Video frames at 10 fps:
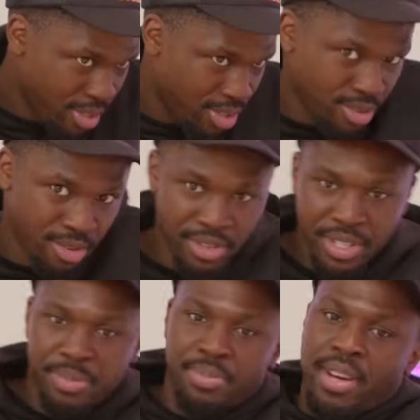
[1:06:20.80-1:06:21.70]

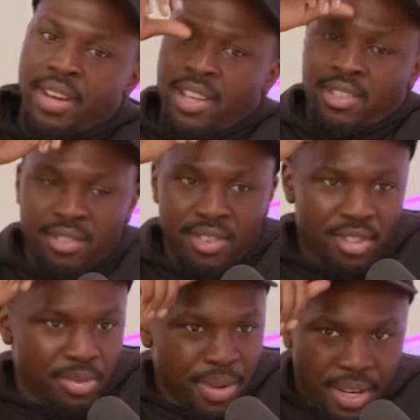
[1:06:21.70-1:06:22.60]
stories, but as long
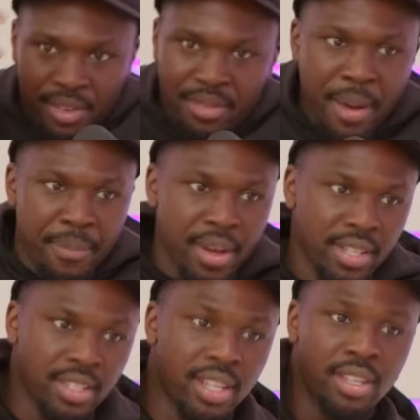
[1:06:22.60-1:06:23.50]
as you pick the right
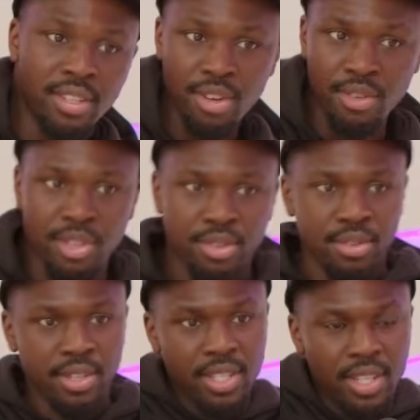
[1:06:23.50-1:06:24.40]
person, and there's horror
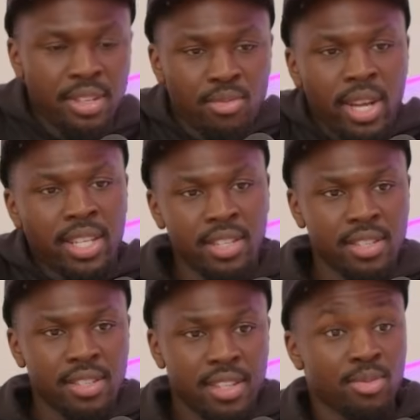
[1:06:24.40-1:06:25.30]
stories in
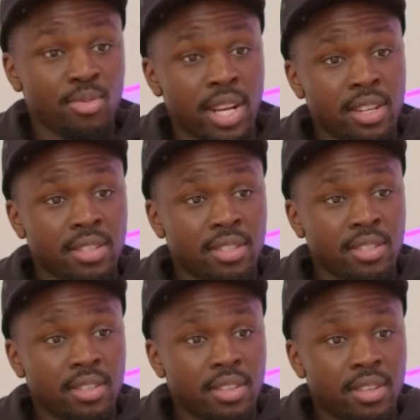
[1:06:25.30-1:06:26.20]
weddings as well as
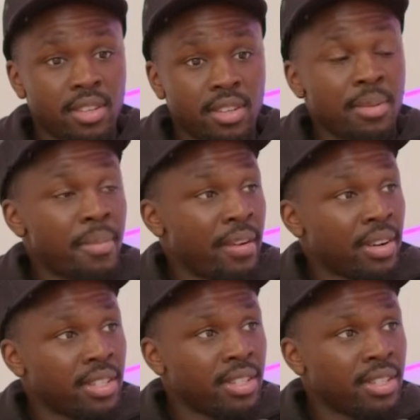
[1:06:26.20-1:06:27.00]
the marriage.